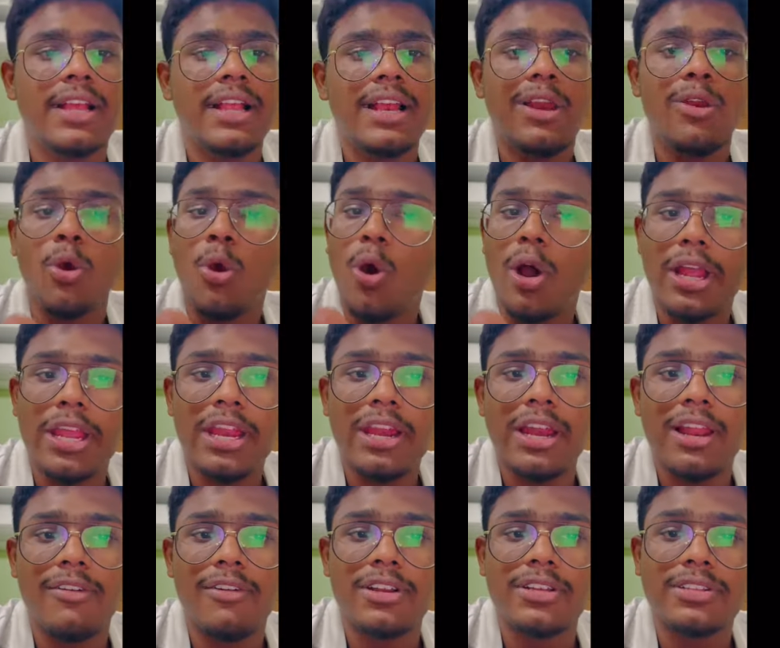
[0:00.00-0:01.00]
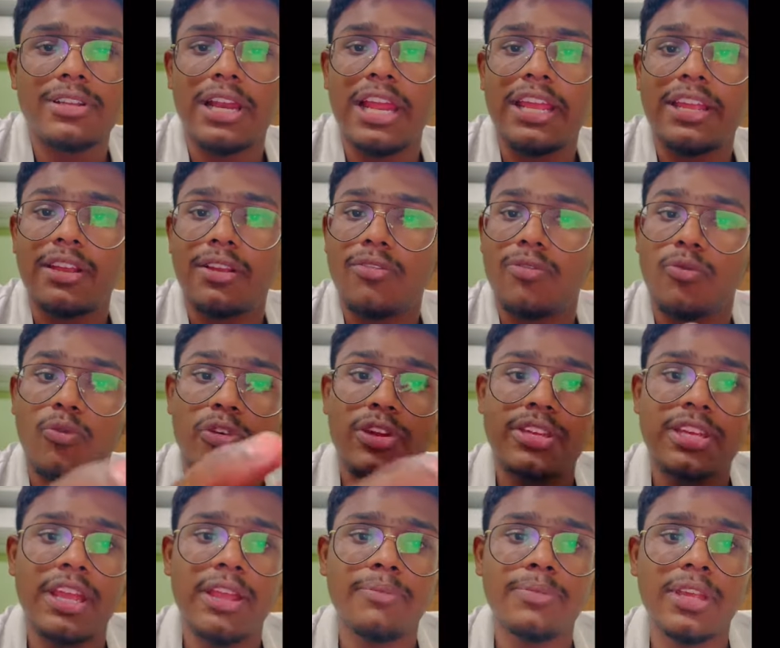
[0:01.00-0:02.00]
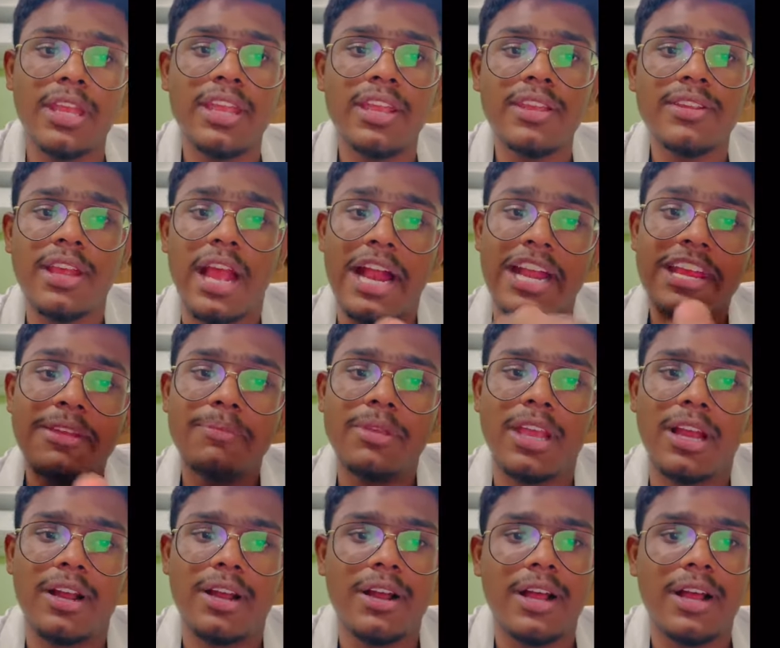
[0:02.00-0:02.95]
low iron levels, like which I am saying is anemia.